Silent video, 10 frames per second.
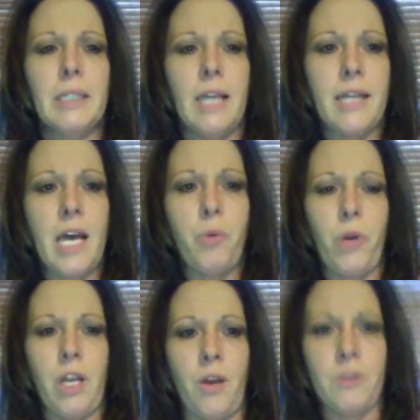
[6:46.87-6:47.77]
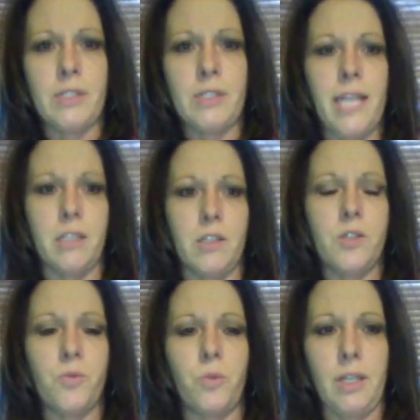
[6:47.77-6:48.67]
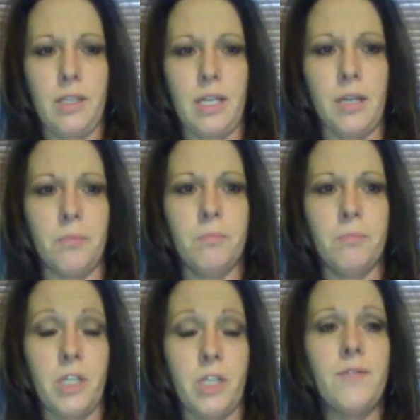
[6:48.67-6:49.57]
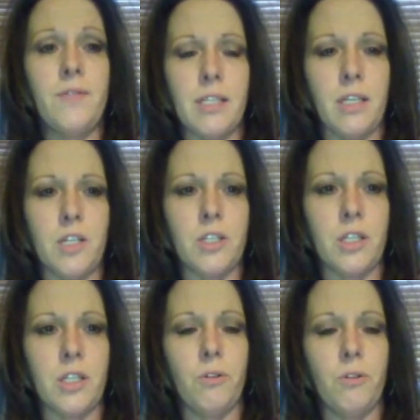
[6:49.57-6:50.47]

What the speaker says: At that point, I was diagnosed with tardive dyskinesia,